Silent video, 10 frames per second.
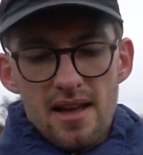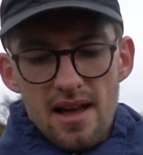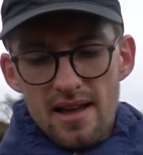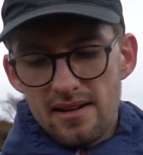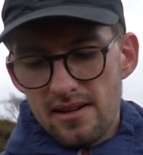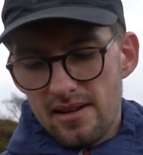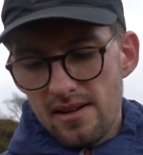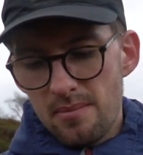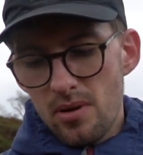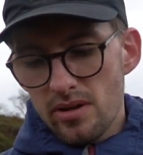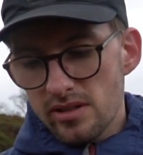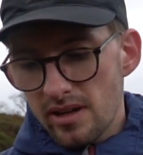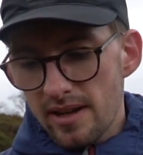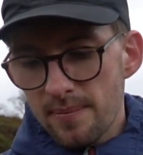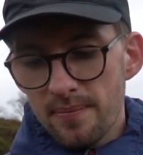And
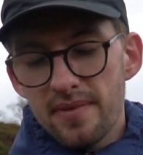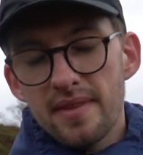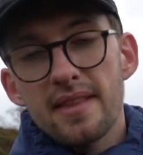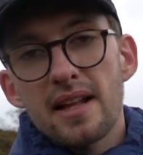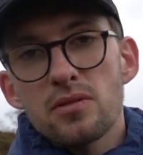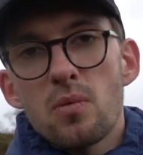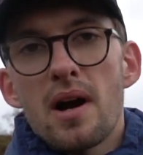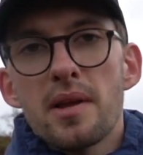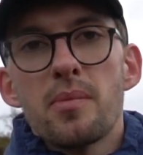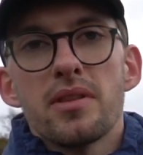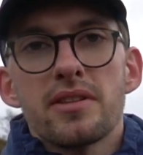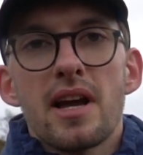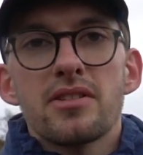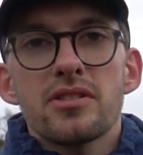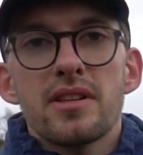personally, that's why you're putting the
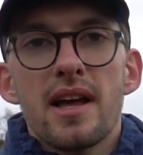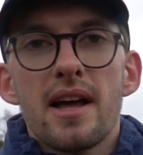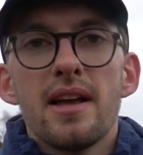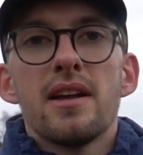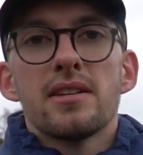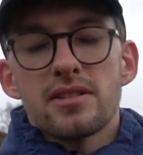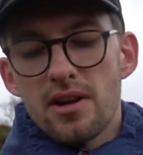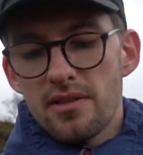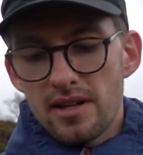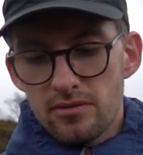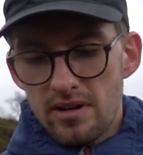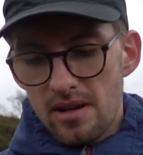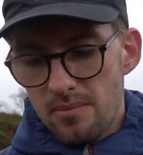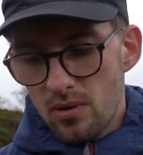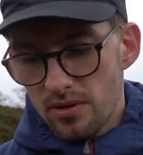tension there, so that's really
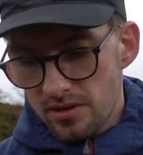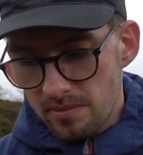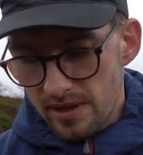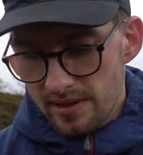important to me.